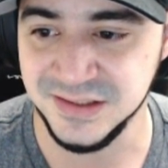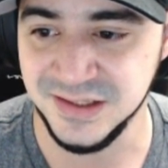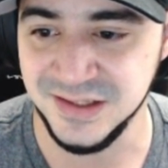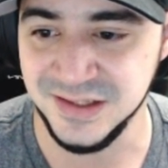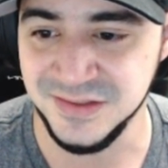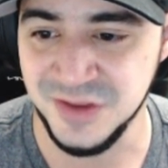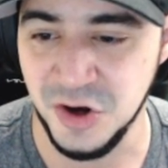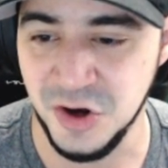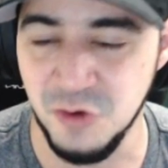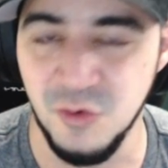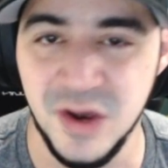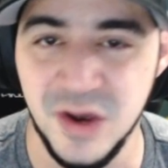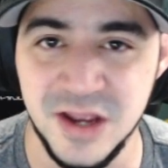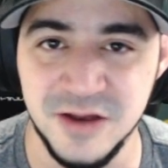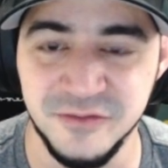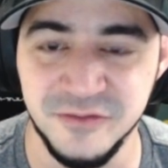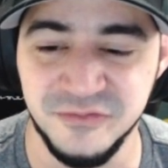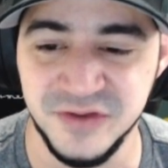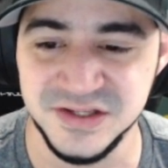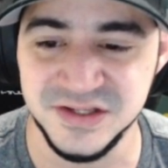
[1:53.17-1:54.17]
their way
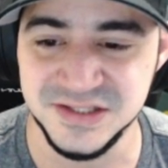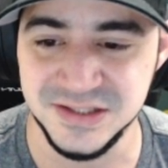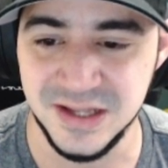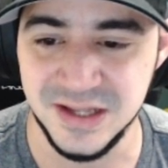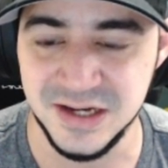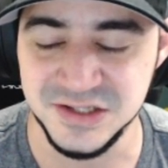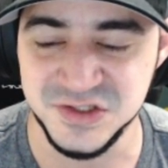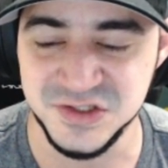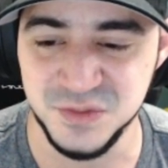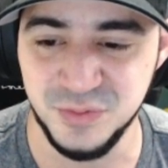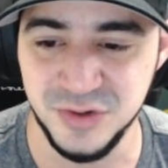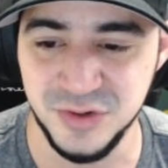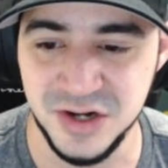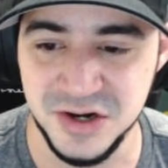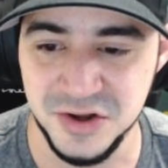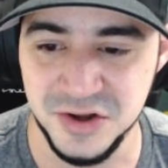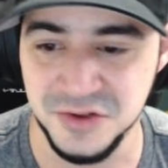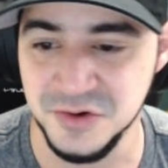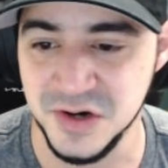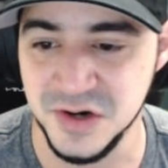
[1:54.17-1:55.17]
of fixing that is to put
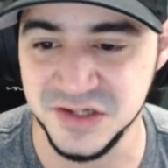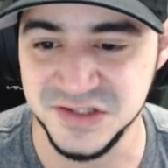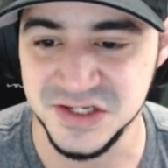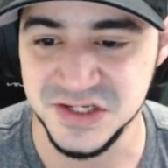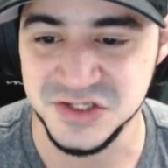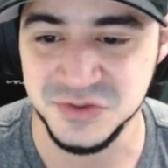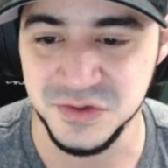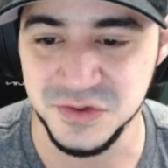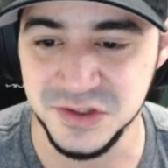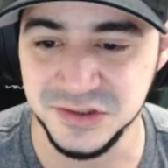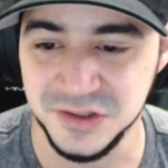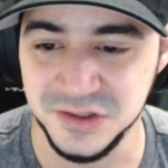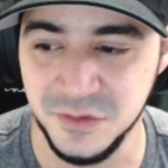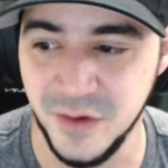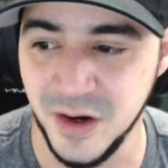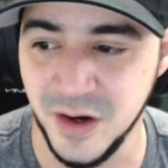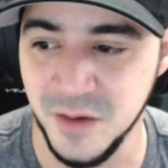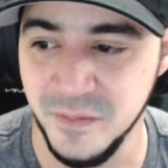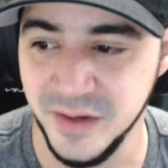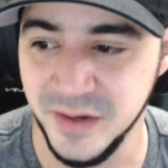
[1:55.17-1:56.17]
another accessory that they
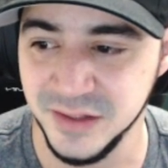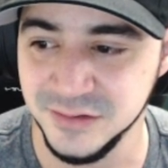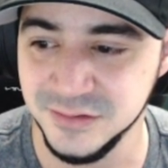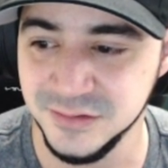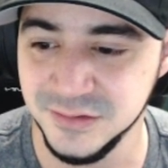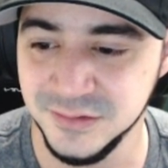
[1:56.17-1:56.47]
recommend.